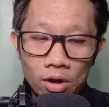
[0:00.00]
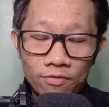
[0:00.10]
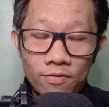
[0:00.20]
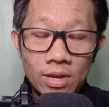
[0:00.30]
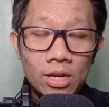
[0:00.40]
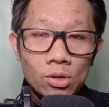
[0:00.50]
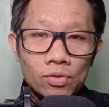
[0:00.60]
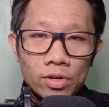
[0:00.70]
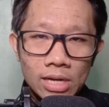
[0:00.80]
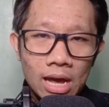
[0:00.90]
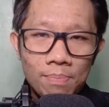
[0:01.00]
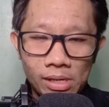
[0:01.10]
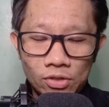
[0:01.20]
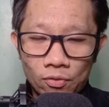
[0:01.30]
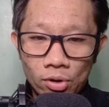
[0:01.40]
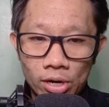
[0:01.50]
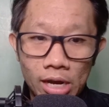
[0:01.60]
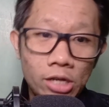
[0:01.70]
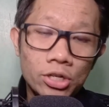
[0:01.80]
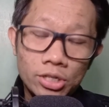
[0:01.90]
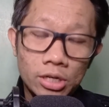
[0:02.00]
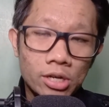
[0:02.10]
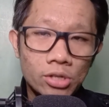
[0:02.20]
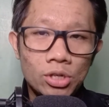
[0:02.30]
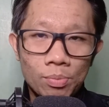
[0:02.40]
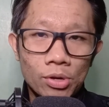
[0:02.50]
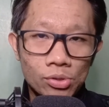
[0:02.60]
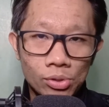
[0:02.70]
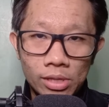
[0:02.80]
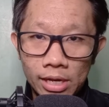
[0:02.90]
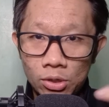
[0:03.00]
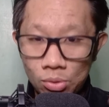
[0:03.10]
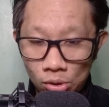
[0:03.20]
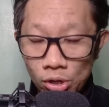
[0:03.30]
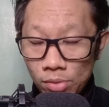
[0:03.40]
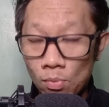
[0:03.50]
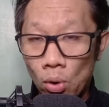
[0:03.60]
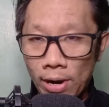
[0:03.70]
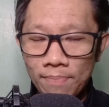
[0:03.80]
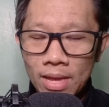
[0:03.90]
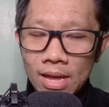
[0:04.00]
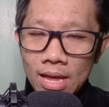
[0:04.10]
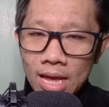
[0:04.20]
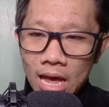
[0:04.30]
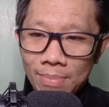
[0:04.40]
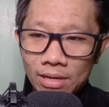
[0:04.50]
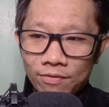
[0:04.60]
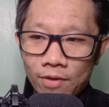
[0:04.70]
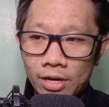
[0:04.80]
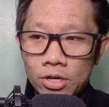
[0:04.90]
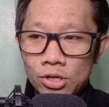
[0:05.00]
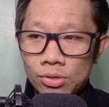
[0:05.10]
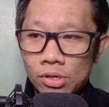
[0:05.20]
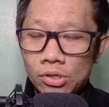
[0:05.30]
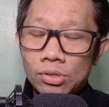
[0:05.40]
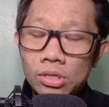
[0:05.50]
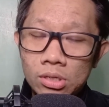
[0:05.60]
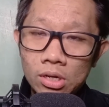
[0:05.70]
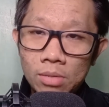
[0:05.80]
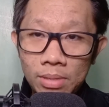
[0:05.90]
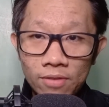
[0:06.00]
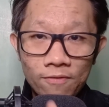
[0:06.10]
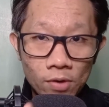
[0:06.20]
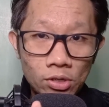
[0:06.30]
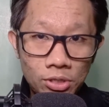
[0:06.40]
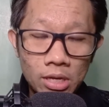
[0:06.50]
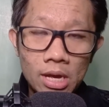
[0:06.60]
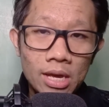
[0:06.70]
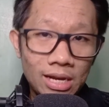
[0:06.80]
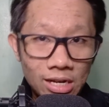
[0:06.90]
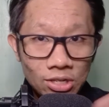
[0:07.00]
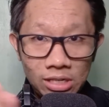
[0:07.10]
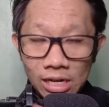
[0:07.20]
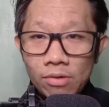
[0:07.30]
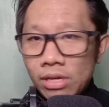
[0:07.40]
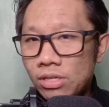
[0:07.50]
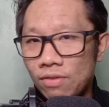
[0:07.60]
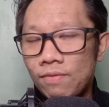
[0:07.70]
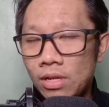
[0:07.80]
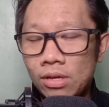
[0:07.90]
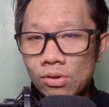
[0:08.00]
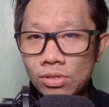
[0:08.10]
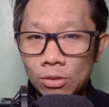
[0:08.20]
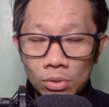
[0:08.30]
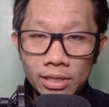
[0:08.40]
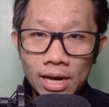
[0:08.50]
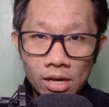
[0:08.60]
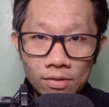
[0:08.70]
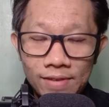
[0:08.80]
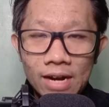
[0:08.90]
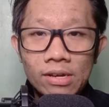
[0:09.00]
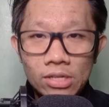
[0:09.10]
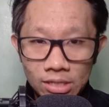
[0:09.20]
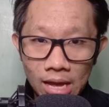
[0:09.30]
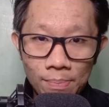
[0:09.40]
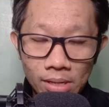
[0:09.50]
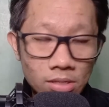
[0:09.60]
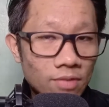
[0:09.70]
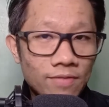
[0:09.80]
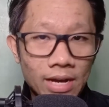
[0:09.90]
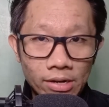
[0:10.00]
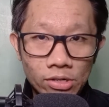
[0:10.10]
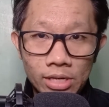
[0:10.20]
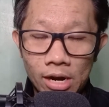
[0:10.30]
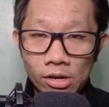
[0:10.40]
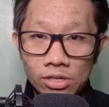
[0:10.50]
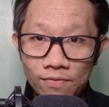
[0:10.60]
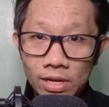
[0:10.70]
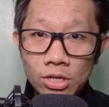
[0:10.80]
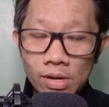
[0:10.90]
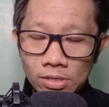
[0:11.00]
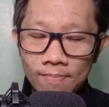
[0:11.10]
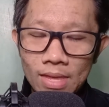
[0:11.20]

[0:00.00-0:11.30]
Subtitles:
videos for topics for agents and customers who'd like to learn more about fire insurance. So this is going to be the first in a series of videos that will tackle various topics and various areas of interest